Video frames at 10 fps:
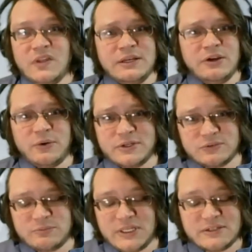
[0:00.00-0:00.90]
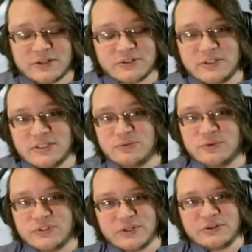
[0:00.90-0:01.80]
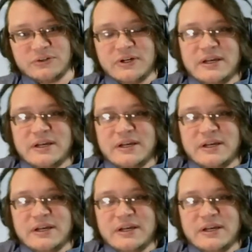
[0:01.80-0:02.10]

And no, I don't mean Dr. Ethan Russo.